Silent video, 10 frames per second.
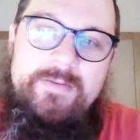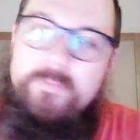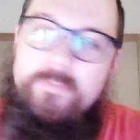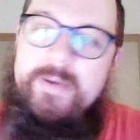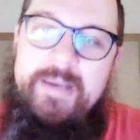
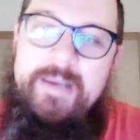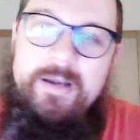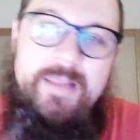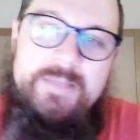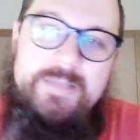read here
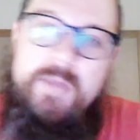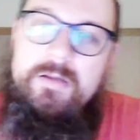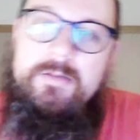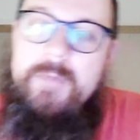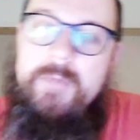that
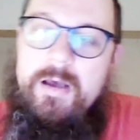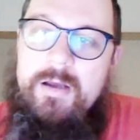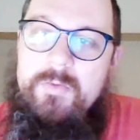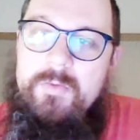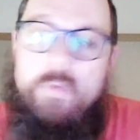Michael
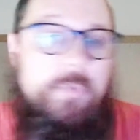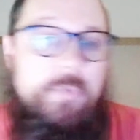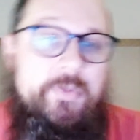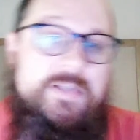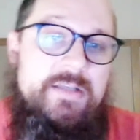really
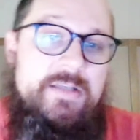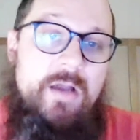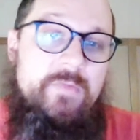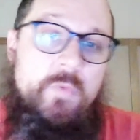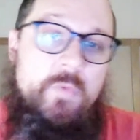appreciates all
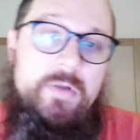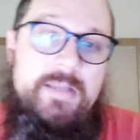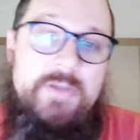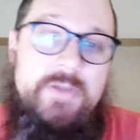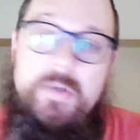of the work
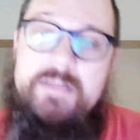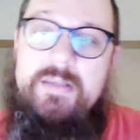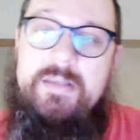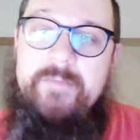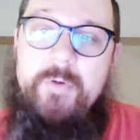that's going into the
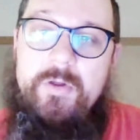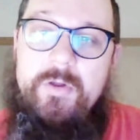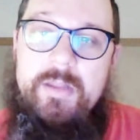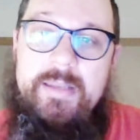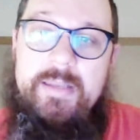dev
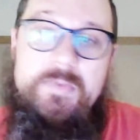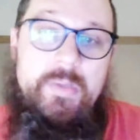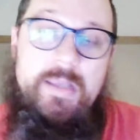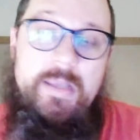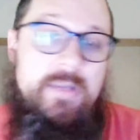portal, and is
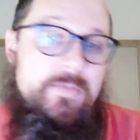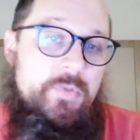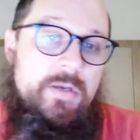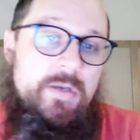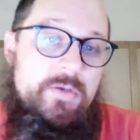really kind of
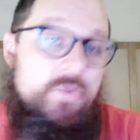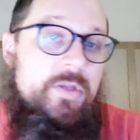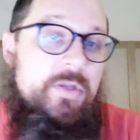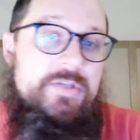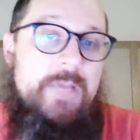doing a
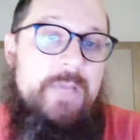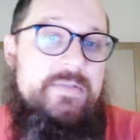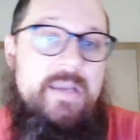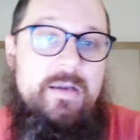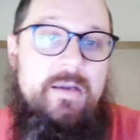good job
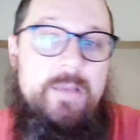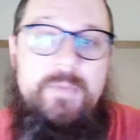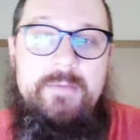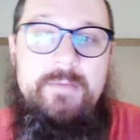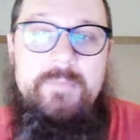standing it up
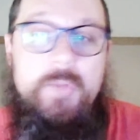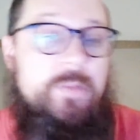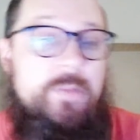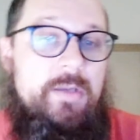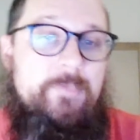and
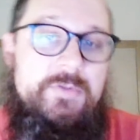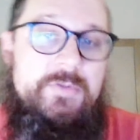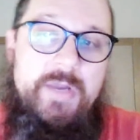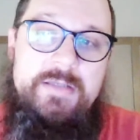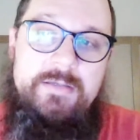building from
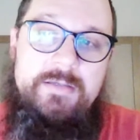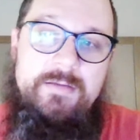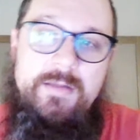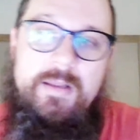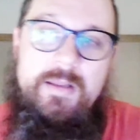scratch. And
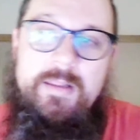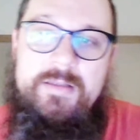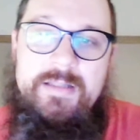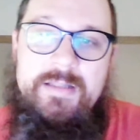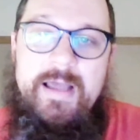
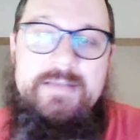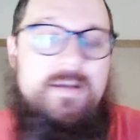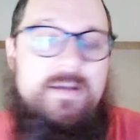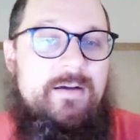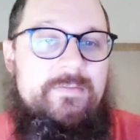there's a lot
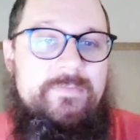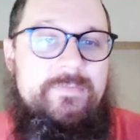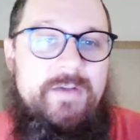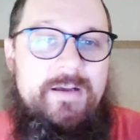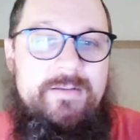of
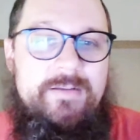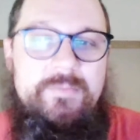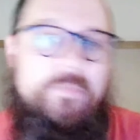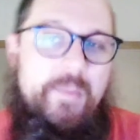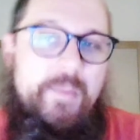
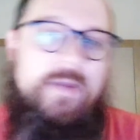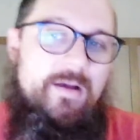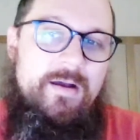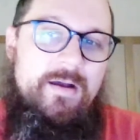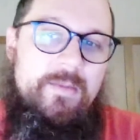
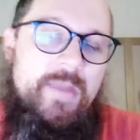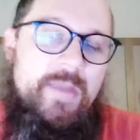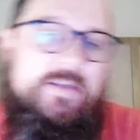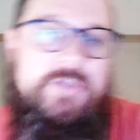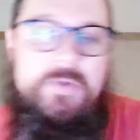
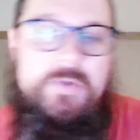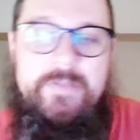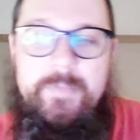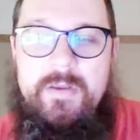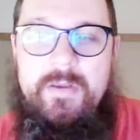Matt shows up